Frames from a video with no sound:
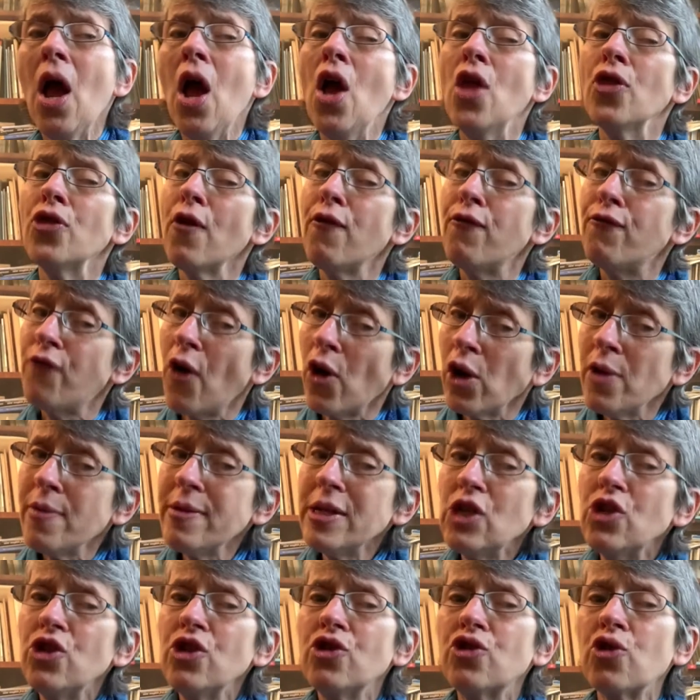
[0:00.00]
The following
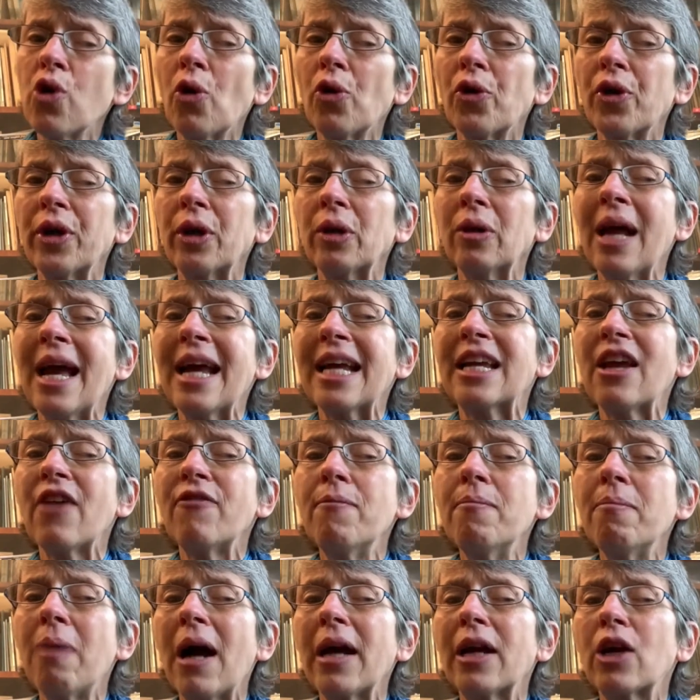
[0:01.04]
tutorial given
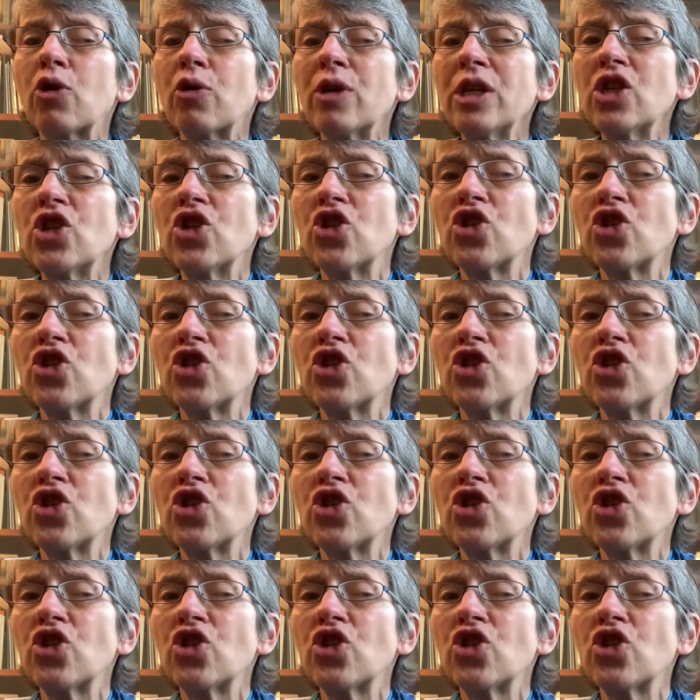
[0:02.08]
by Chris